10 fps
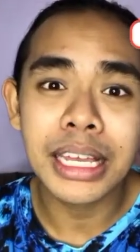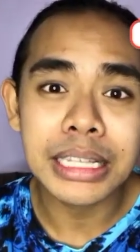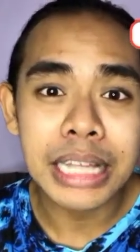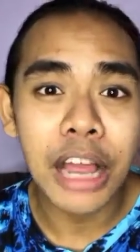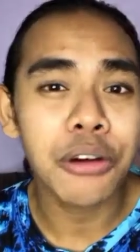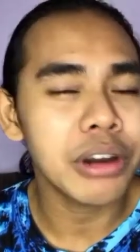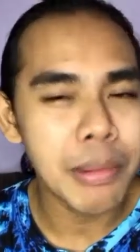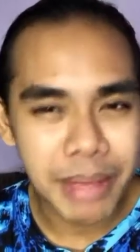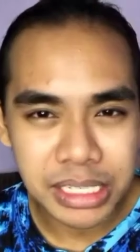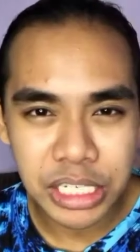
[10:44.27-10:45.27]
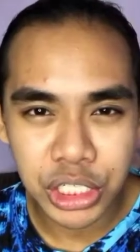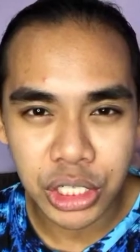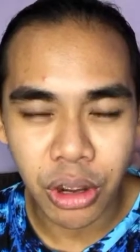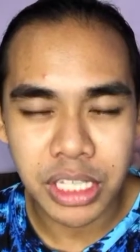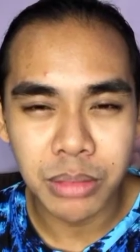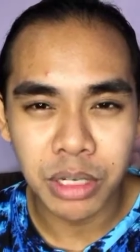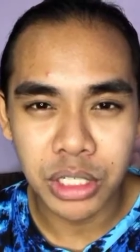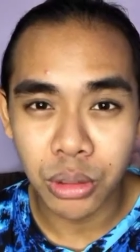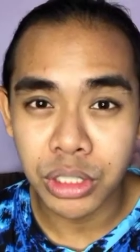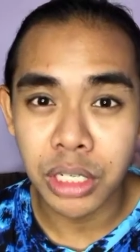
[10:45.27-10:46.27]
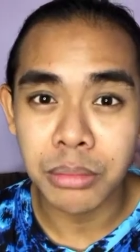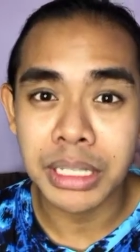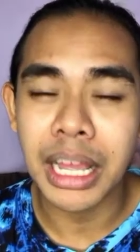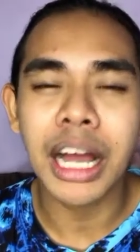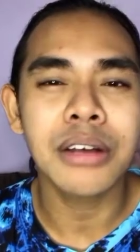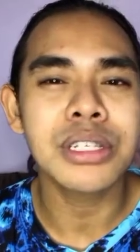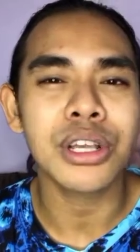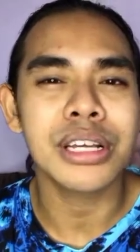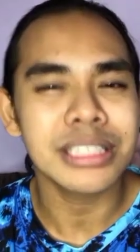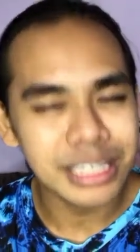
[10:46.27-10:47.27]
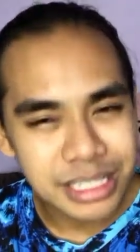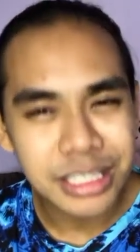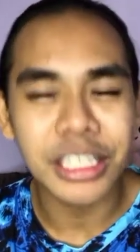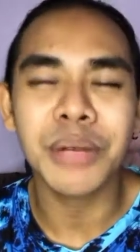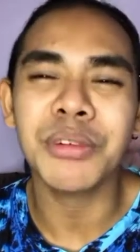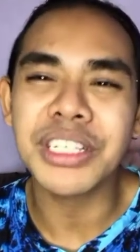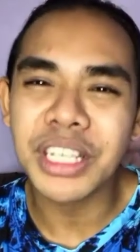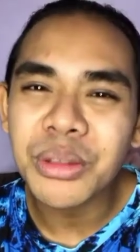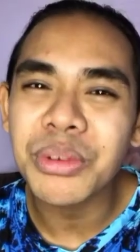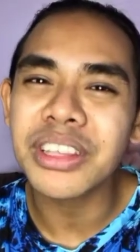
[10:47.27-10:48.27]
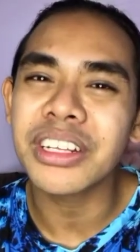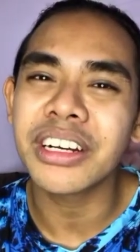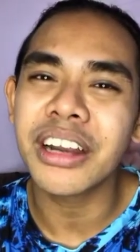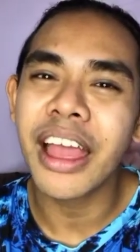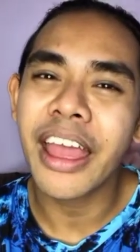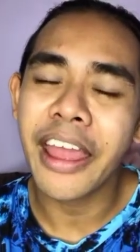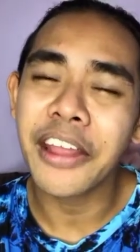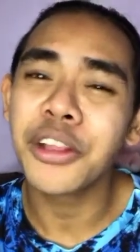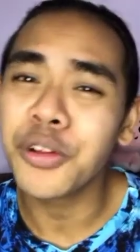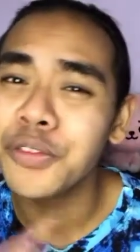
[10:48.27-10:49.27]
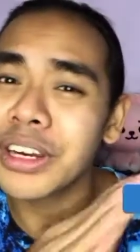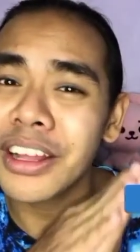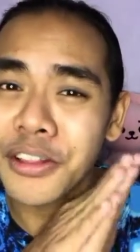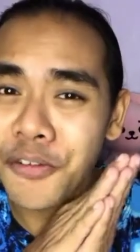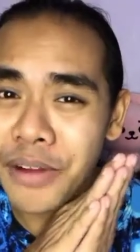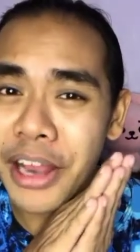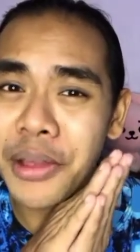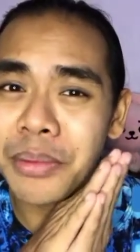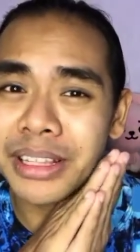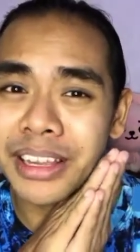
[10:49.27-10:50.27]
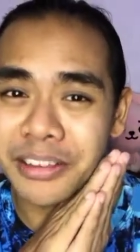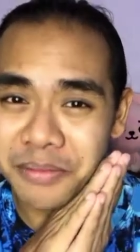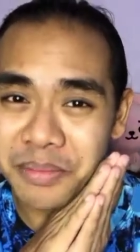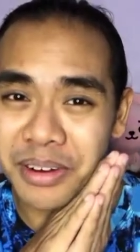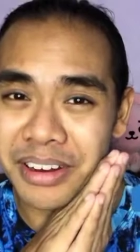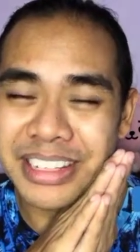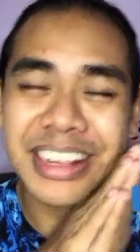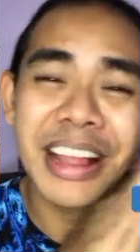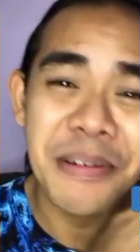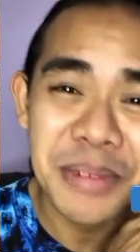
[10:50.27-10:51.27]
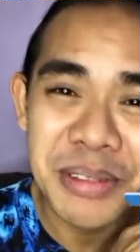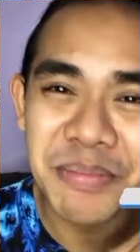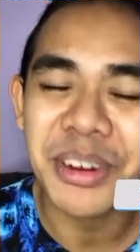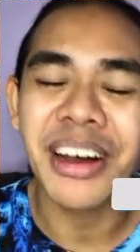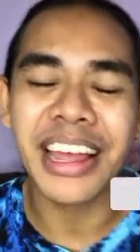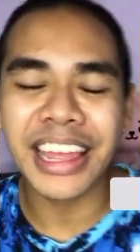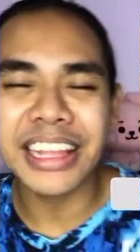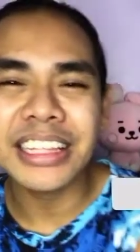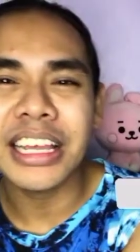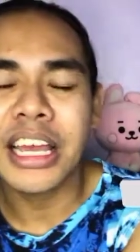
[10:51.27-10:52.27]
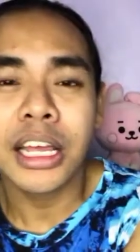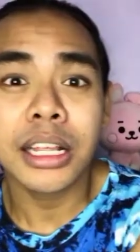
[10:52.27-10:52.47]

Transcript: itag or i-message nyo kasi mga social media accounts ko sa Instagram or sa Twitter. And don't forget to follow me na rin po. Salamat po. And